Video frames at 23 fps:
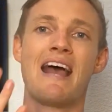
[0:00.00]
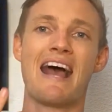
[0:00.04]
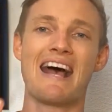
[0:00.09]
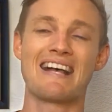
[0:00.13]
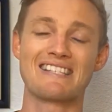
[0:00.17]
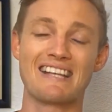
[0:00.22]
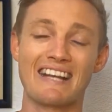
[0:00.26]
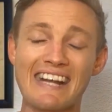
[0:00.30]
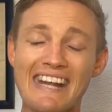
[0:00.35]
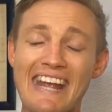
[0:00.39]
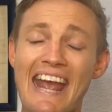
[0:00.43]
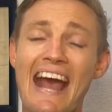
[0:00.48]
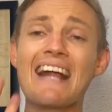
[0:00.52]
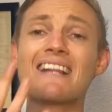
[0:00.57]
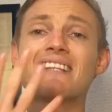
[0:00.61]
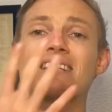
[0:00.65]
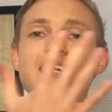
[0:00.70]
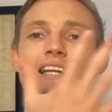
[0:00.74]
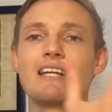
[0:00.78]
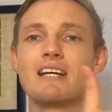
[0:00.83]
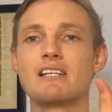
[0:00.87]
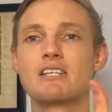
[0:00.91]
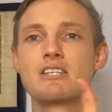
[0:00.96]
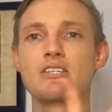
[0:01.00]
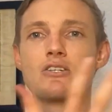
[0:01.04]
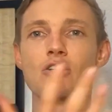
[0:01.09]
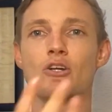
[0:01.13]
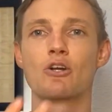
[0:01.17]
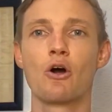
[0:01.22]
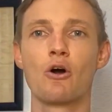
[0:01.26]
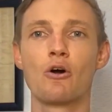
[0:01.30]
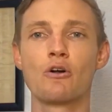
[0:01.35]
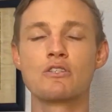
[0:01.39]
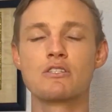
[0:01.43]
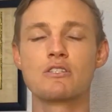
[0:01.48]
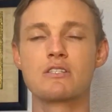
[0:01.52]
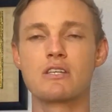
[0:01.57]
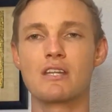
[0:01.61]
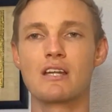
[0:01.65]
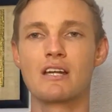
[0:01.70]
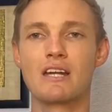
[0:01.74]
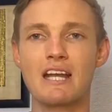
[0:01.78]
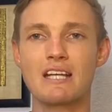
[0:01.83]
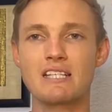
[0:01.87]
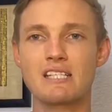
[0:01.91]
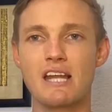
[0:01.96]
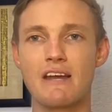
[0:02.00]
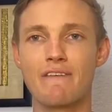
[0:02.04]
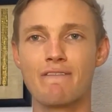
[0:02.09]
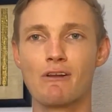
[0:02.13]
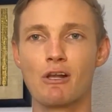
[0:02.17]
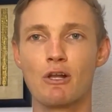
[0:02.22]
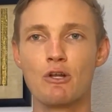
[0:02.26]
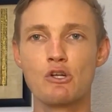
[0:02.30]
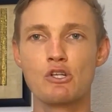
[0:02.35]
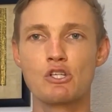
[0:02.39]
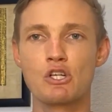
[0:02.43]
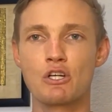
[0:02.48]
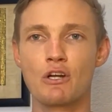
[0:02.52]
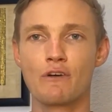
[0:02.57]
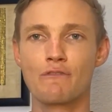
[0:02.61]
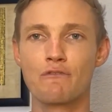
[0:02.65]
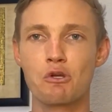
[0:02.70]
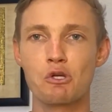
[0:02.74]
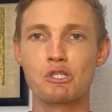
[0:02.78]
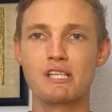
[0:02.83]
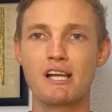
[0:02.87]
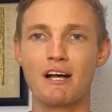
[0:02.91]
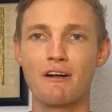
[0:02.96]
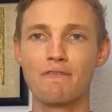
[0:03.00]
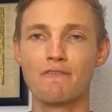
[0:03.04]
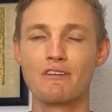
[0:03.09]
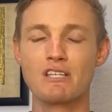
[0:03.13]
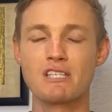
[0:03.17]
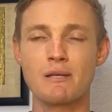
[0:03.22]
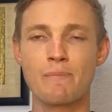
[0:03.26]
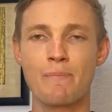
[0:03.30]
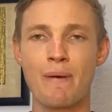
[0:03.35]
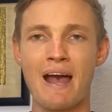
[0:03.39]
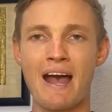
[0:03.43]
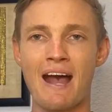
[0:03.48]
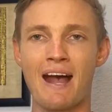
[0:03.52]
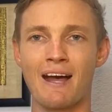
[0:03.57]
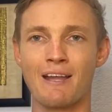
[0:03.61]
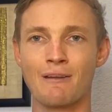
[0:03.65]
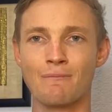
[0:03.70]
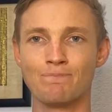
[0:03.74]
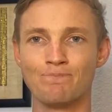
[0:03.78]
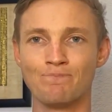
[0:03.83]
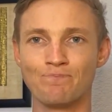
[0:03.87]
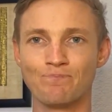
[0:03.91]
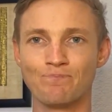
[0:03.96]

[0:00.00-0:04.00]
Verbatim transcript: as a catalyst to go into the next evolution of yourself as a man.